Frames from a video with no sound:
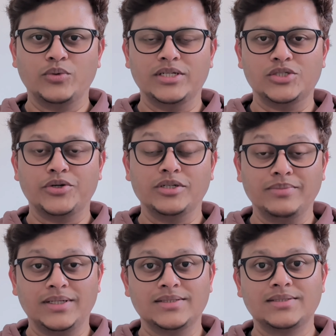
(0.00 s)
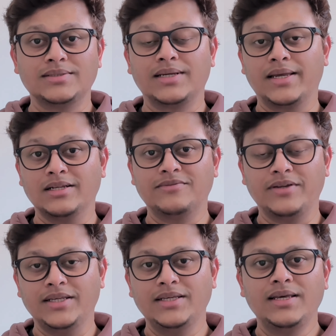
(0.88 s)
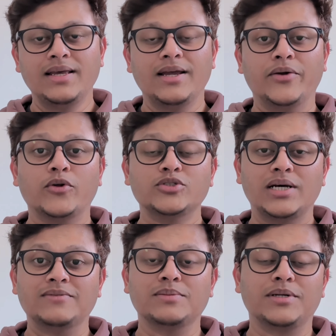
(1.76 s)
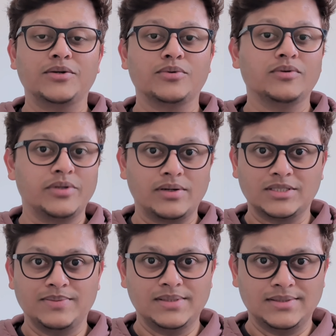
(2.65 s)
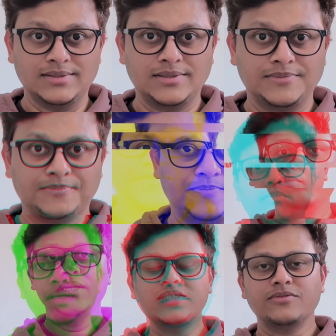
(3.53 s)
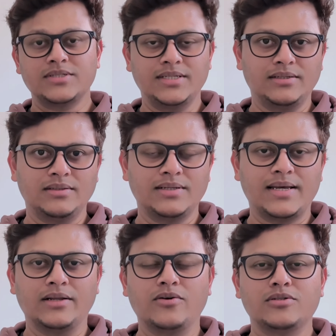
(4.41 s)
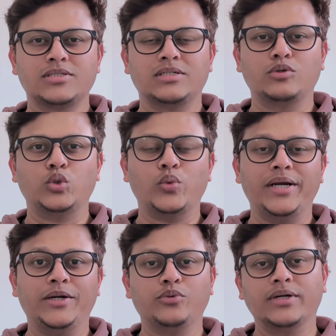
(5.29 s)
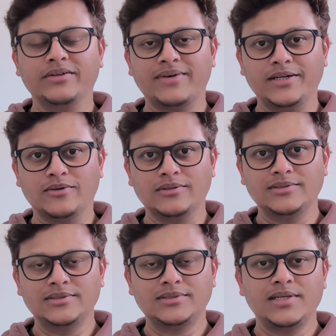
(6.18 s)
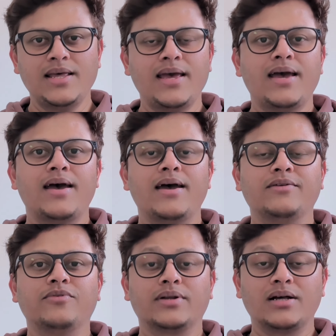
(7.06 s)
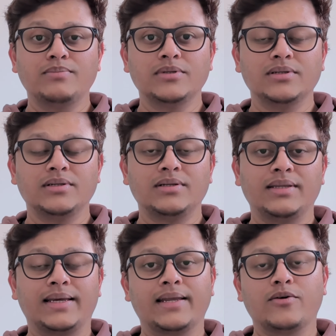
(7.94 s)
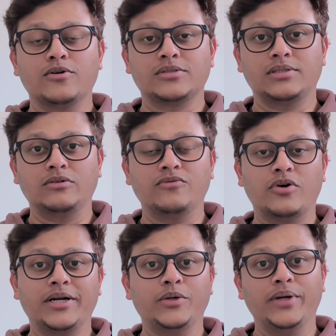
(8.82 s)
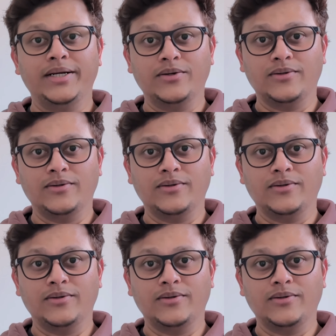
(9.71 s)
to enjoy your meals guilt-free and also have some control over your expenses. Meals for a single can cost around $20 to $35, and for a couple, they can cost around $40 to